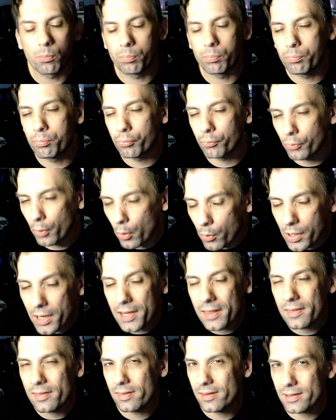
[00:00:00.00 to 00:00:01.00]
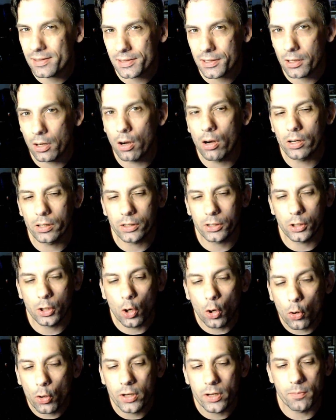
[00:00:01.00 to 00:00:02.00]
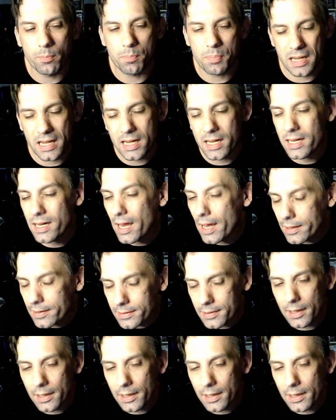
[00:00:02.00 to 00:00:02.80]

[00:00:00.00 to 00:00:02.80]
broken this card could be yet.